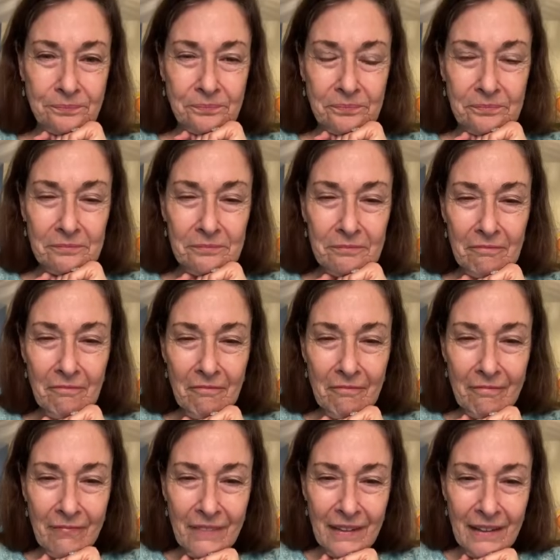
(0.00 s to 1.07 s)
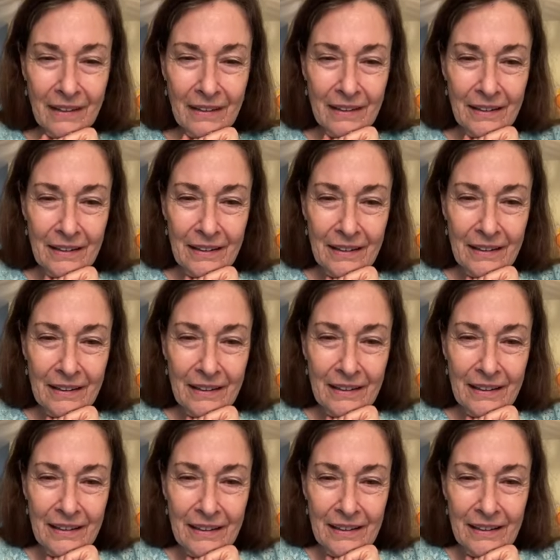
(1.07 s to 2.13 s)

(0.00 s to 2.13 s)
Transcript: (silence)